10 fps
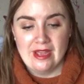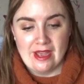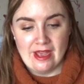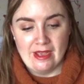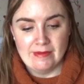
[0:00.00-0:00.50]

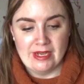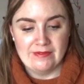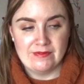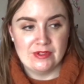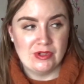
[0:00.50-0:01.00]
I've
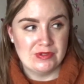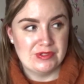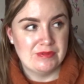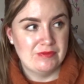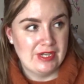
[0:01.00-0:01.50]
got
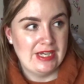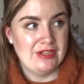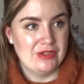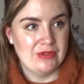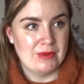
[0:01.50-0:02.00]
some really
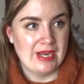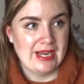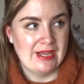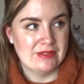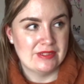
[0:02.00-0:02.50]
good
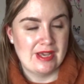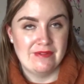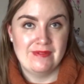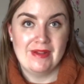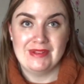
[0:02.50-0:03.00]
workouts that I
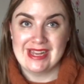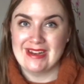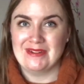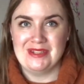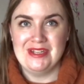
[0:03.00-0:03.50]
found again
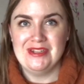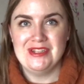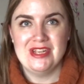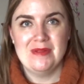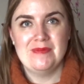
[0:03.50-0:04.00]
on YouTube,